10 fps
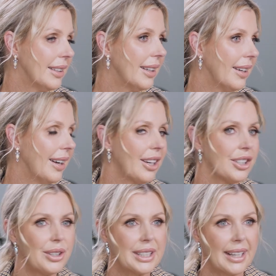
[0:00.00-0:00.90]
Yeah, and I
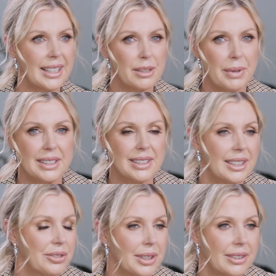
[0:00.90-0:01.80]
don't think they expected it.
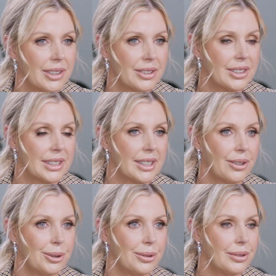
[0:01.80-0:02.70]
Everyone felt just
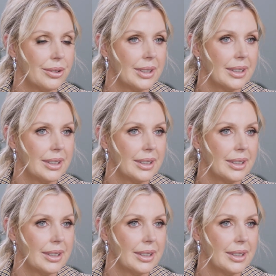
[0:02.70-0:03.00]
so awful.